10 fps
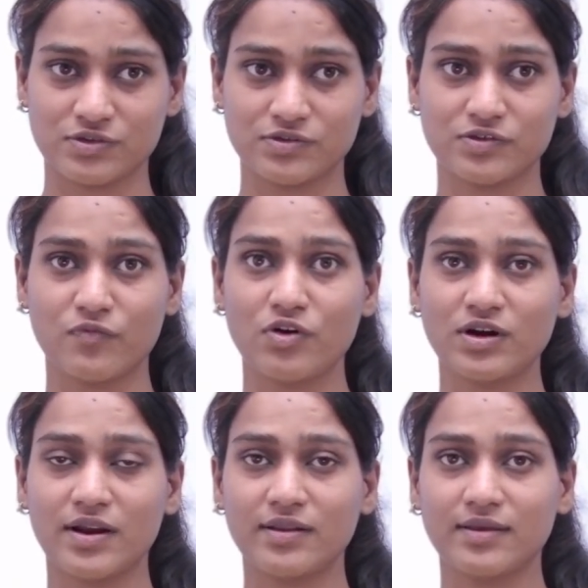So what
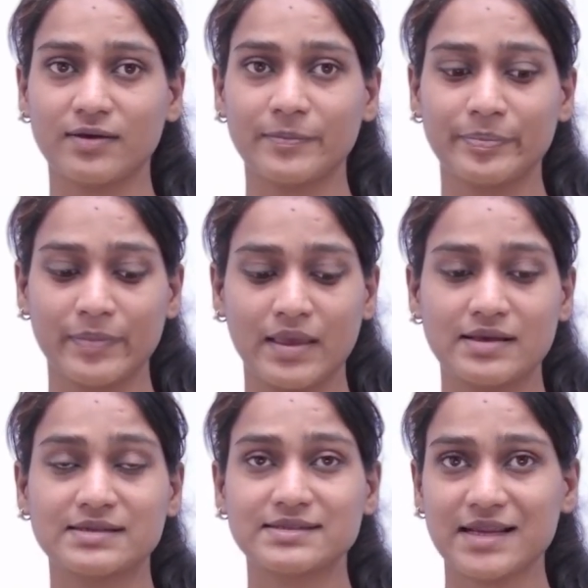are the
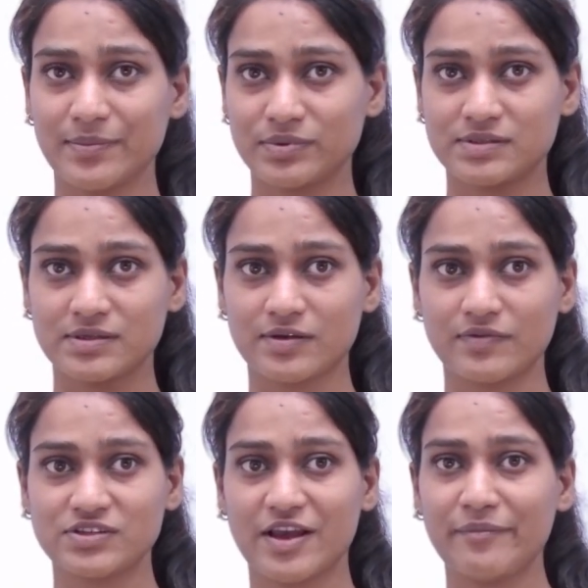steps
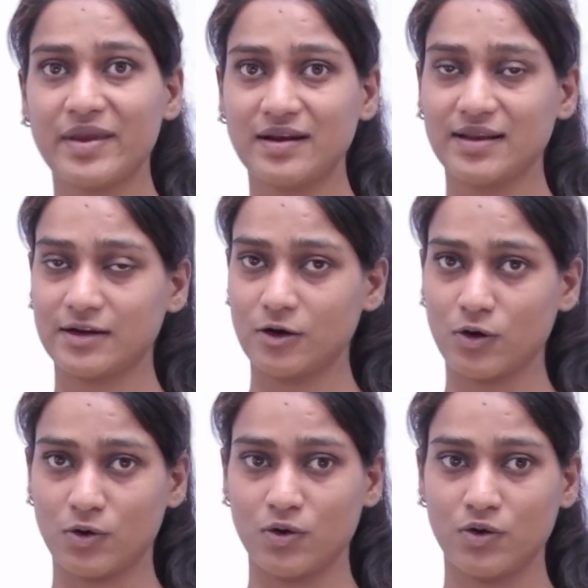which have made that law?